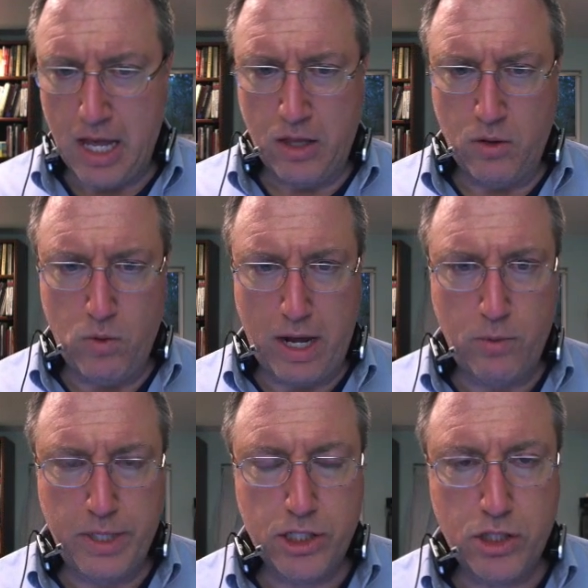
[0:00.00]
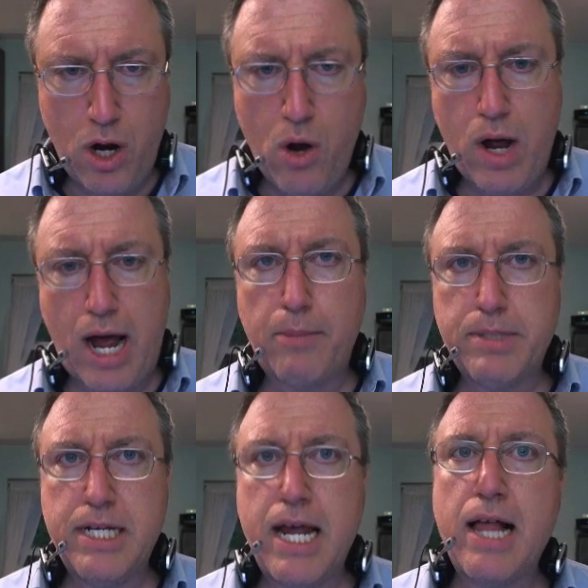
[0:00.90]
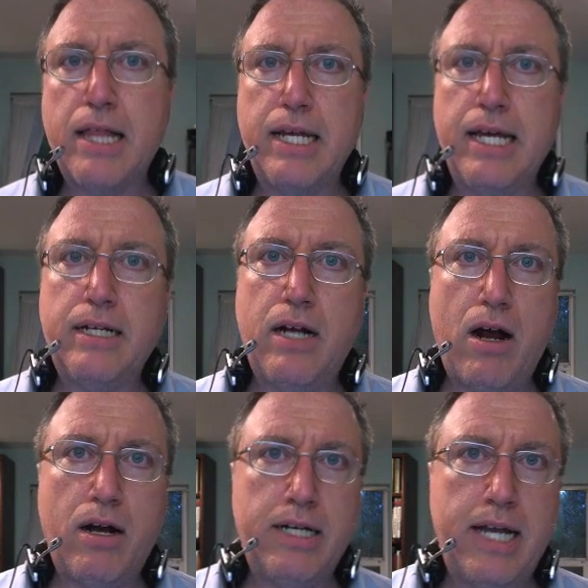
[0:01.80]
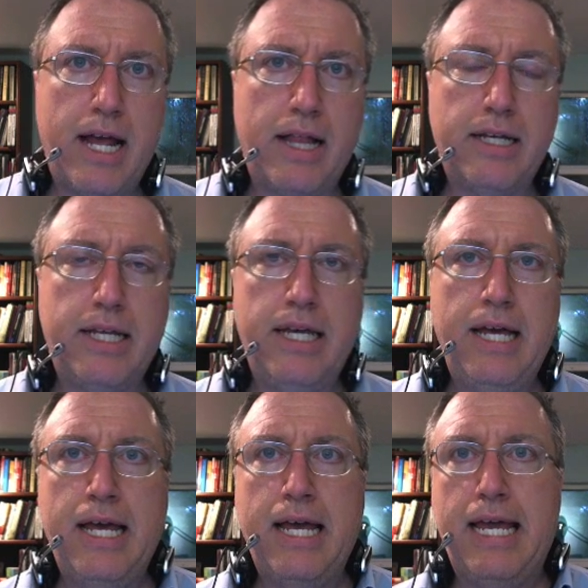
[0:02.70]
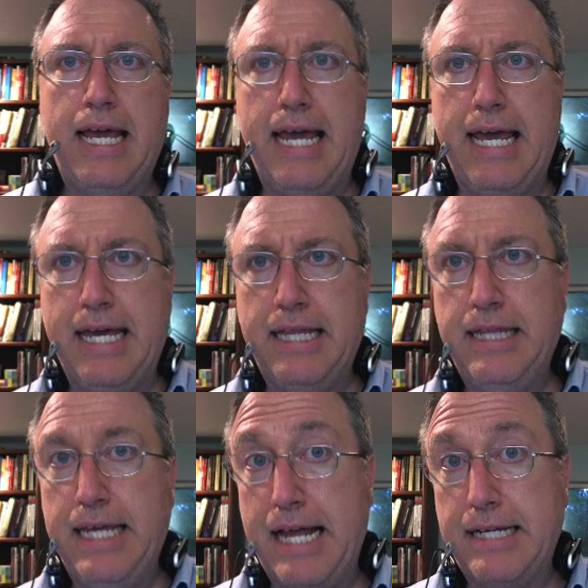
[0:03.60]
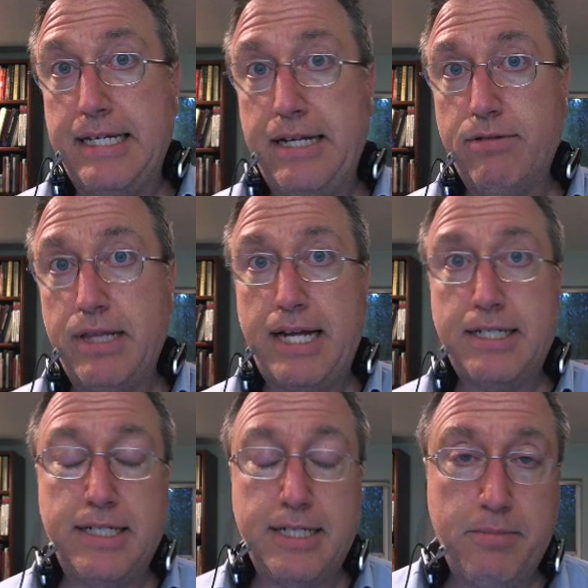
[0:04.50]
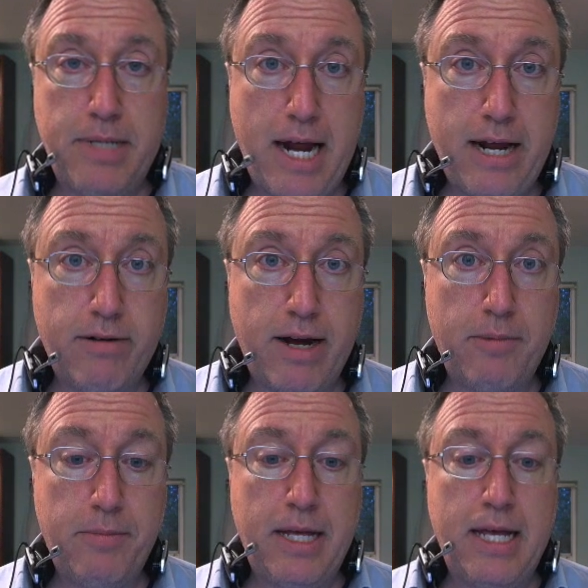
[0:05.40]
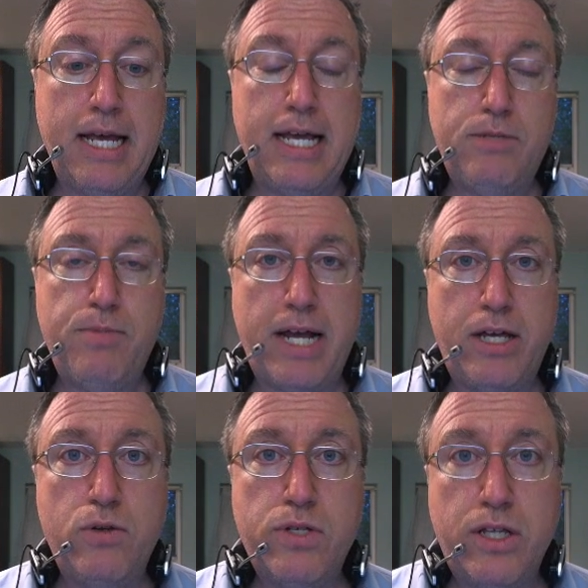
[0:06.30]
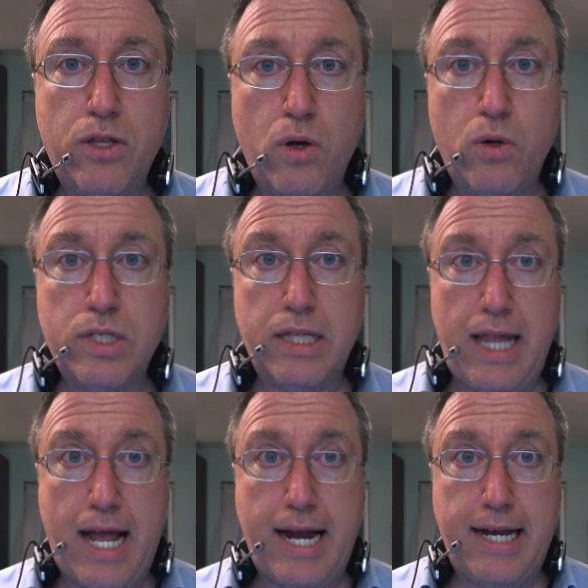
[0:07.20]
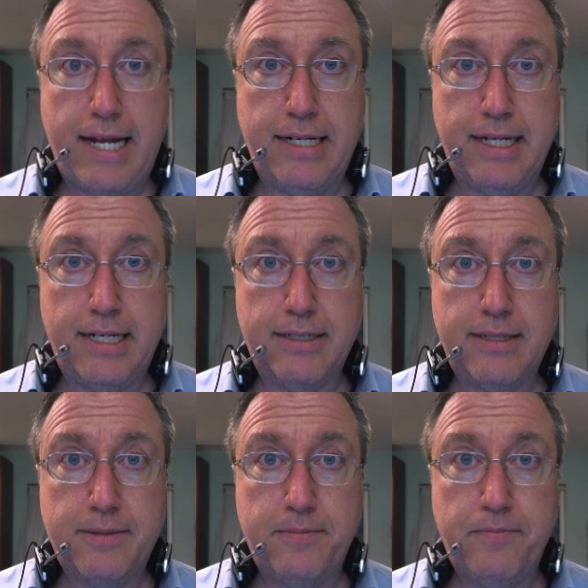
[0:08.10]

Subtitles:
The way we show optionality and cardinality in the entity relationship diagram is by using those line endings.